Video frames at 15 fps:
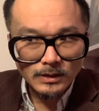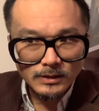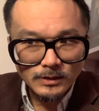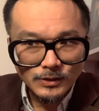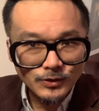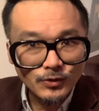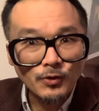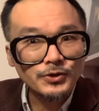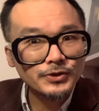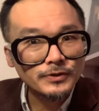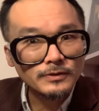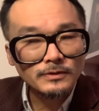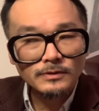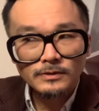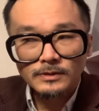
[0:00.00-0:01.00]

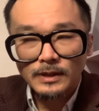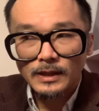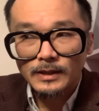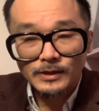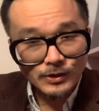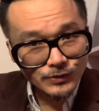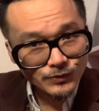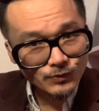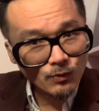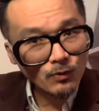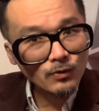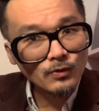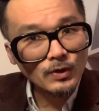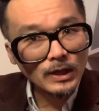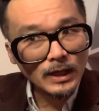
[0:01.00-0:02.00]
social and
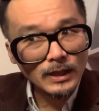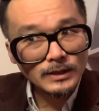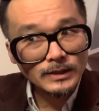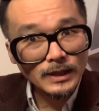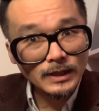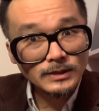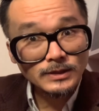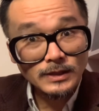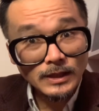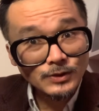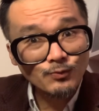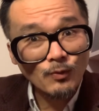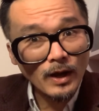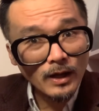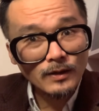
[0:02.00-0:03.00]
historical context,
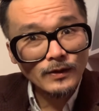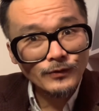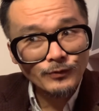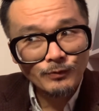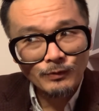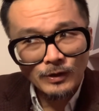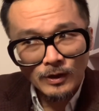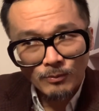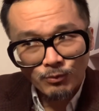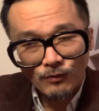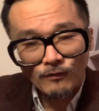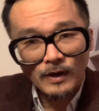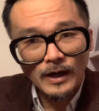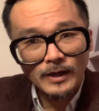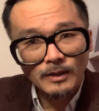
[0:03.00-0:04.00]
as well as
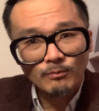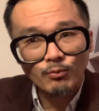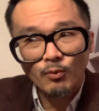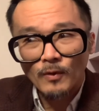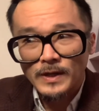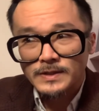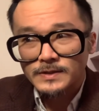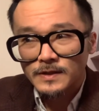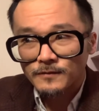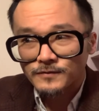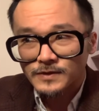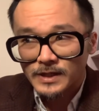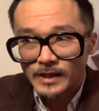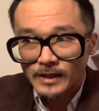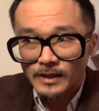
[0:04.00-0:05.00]
providing points of,
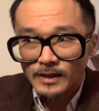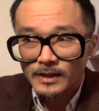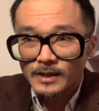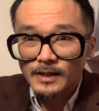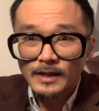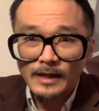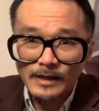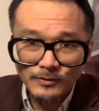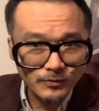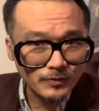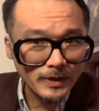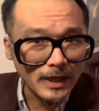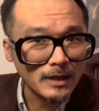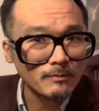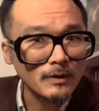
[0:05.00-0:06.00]
say,
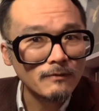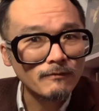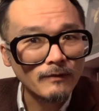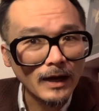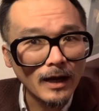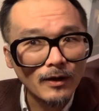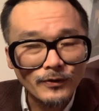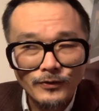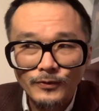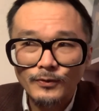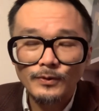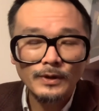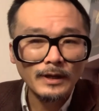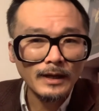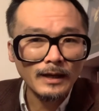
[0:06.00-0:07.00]
entertainment value
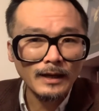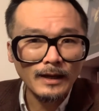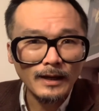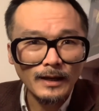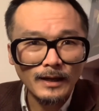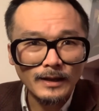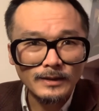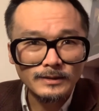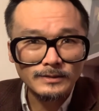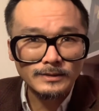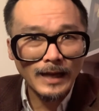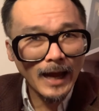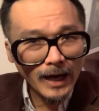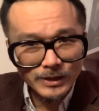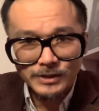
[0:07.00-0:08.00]
and
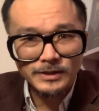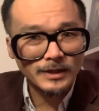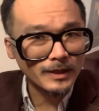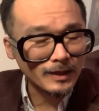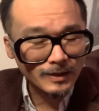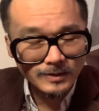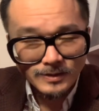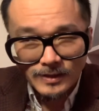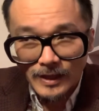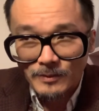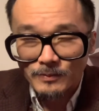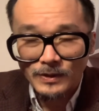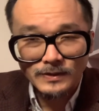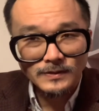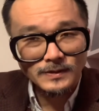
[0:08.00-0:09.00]
action and
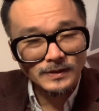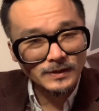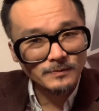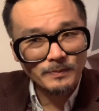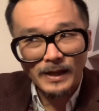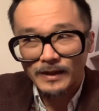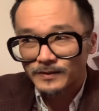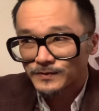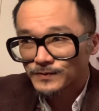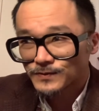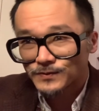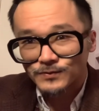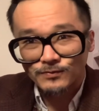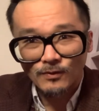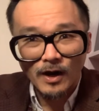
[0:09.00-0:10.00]
excitement,
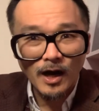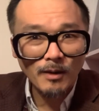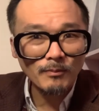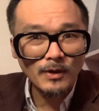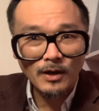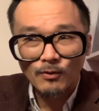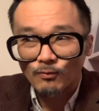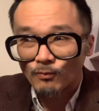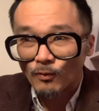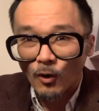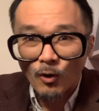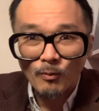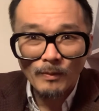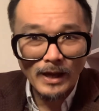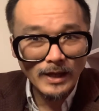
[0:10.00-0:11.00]
suspense, drama,
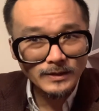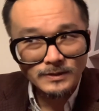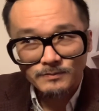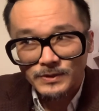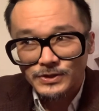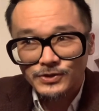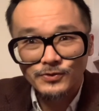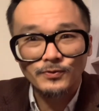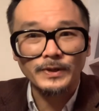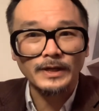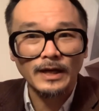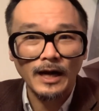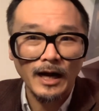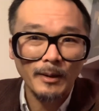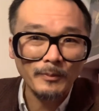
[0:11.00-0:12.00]
romance, mystery,
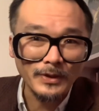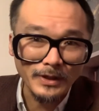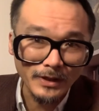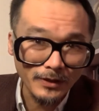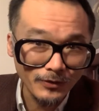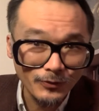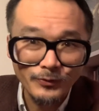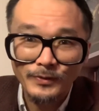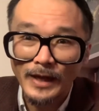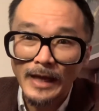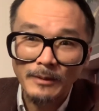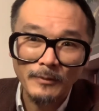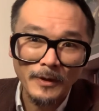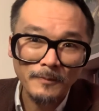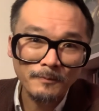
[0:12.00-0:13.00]
comedy, you
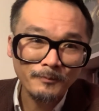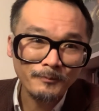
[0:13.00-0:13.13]
name it.